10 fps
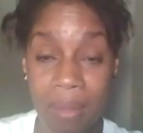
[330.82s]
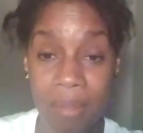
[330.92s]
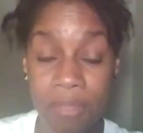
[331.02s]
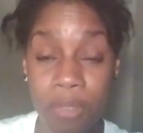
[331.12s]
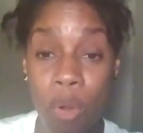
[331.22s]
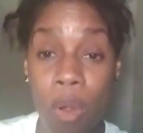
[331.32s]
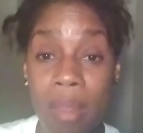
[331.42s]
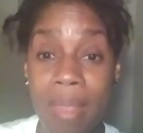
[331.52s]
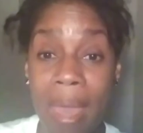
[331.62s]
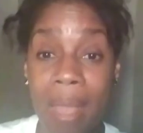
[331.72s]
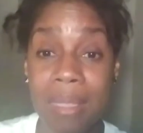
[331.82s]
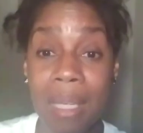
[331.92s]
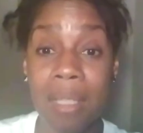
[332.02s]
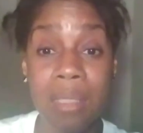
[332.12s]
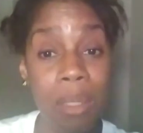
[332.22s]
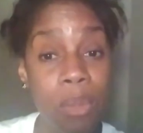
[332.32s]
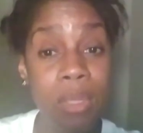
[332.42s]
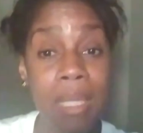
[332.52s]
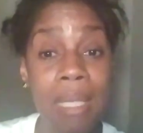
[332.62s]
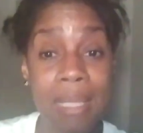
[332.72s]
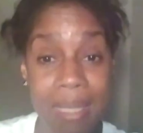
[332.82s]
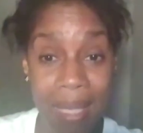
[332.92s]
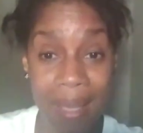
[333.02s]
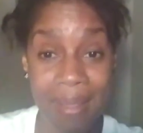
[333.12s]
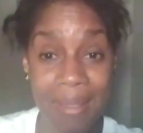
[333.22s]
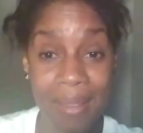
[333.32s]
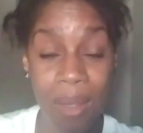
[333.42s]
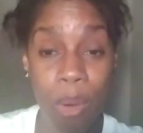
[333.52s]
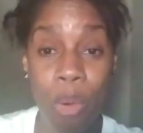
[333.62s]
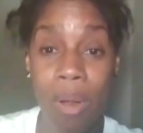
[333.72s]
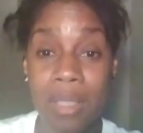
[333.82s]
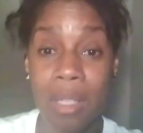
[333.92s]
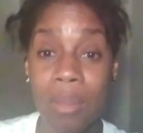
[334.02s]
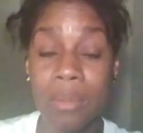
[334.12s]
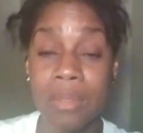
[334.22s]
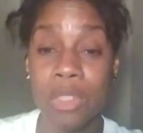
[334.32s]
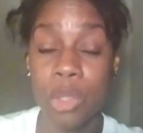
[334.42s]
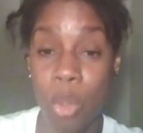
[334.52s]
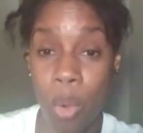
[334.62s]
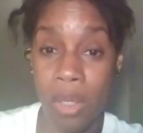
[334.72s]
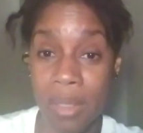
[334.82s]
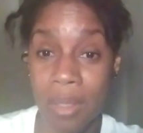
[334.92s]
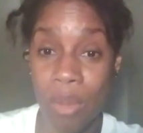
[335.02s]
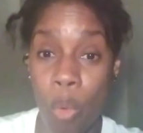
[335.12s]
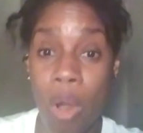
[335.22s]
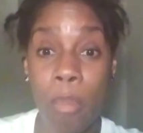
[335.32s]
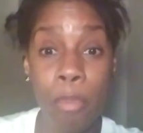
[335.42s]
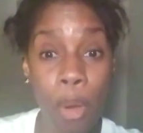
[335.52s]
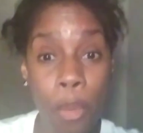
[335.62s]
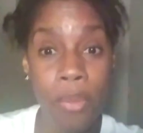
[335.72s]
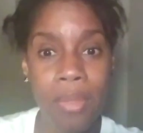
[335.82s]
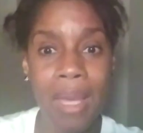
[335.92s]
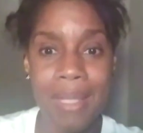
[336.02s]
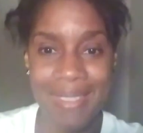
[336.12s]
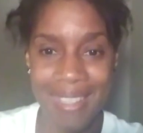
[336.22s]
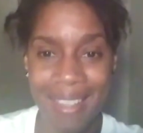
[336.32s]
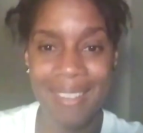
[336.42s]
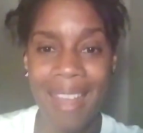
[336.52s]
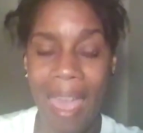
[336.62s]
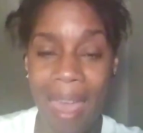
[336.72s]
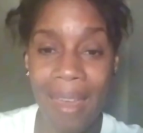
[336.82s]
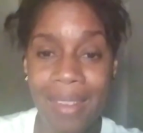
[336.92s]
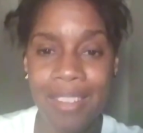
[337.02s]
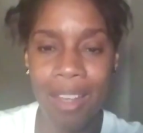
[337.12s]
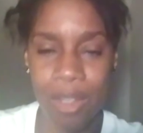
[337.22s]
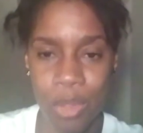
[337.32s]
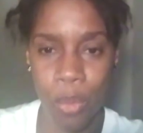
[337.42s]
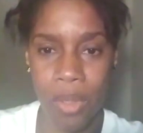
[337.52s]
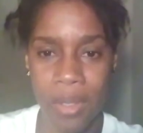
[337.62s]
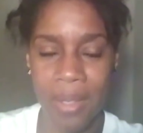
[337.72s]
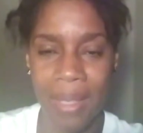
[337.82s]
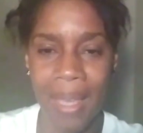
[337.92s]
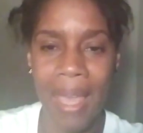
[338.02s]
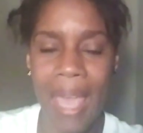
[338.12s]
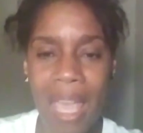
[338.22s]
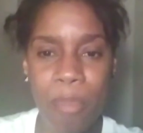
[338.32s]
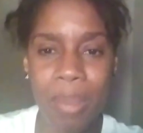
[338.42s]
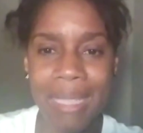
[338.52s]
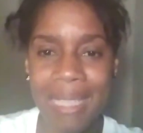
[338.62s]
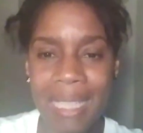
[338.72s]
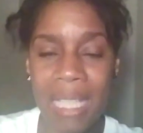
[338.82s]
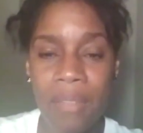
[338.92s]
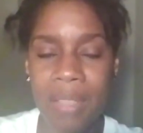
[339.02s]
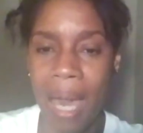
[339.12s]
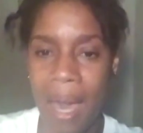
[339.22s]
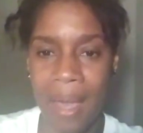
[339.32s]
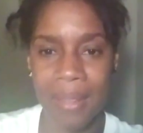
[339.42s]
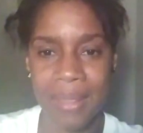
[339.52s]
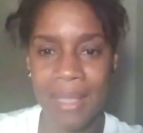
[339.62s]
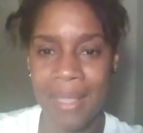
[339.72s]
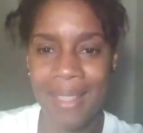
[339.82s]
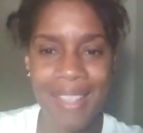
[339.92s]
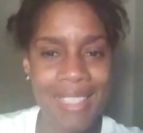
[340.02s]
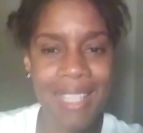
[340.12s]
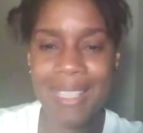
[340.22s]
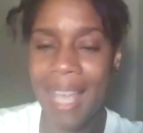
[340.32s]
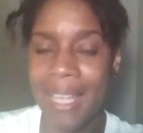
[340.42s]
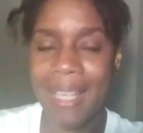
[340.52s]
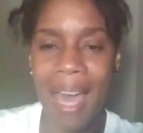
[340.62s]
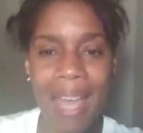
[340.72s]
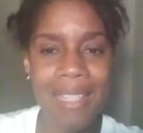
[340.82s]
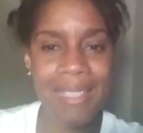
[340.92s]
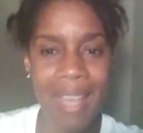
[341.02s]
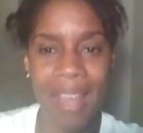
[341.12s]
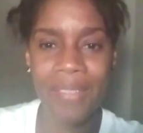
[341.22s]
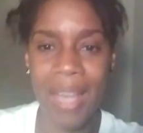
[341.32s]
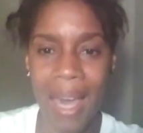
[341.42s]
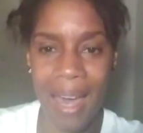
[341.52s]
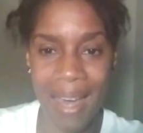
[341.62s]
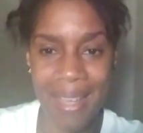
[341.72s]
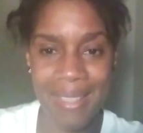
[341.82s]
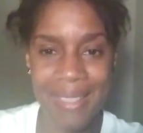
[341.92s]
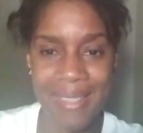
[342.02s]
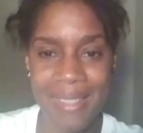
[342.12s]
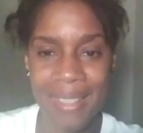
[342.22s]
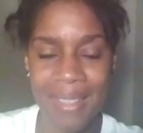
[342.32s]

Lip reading: for that adult son or adult daughter, or both a son and a daughter, and believe God. Just like God saved us,